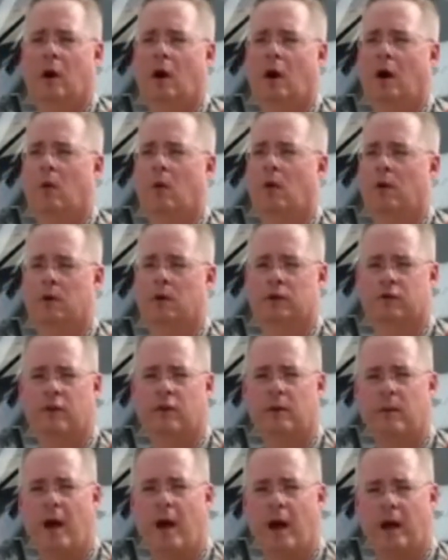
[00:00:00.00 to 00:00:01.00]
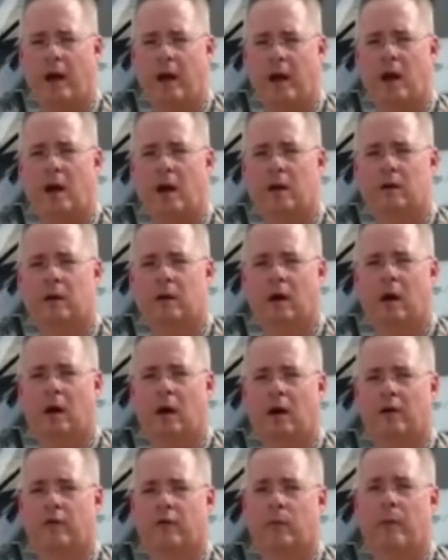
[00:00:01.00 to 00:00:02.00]
whether it's feedback, again,
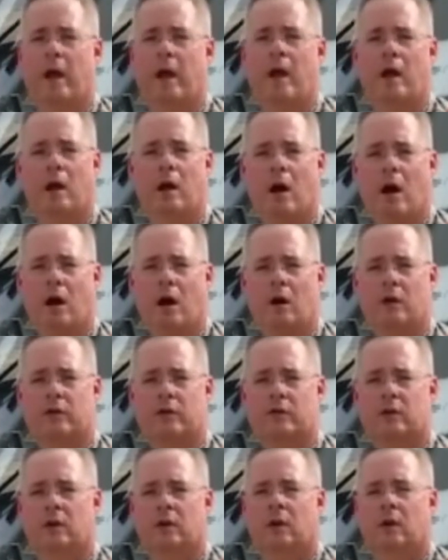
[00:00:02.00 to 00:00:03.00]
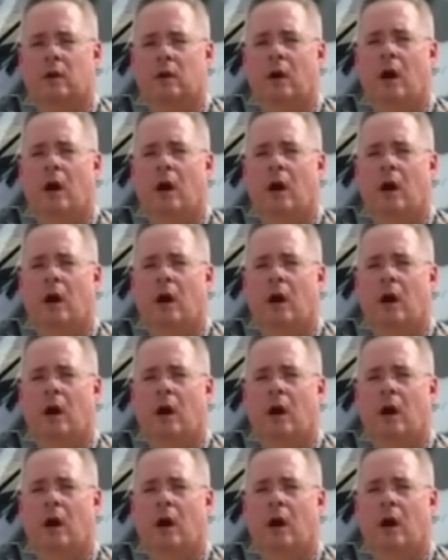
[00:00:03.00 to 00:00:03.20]
from AARs.